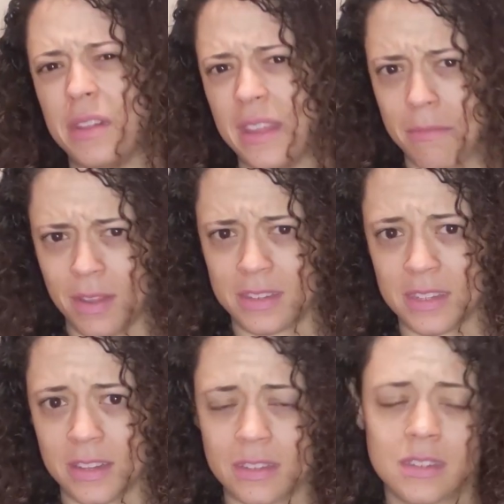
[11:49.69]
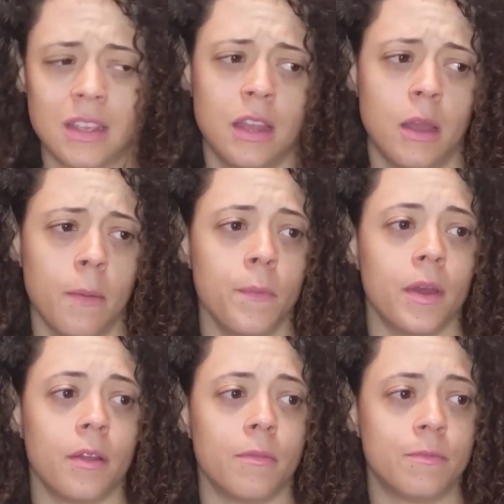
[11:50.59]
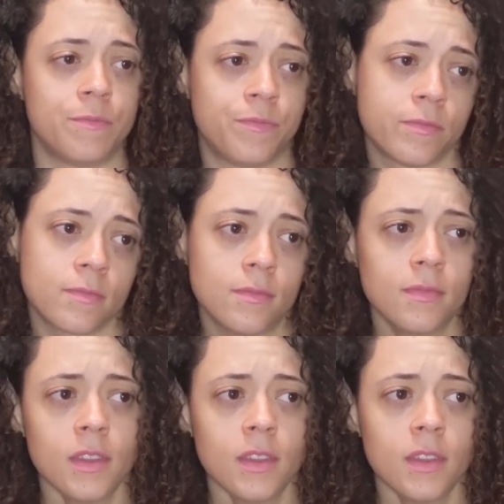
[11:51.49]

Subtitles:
So hopefully that makes sense. But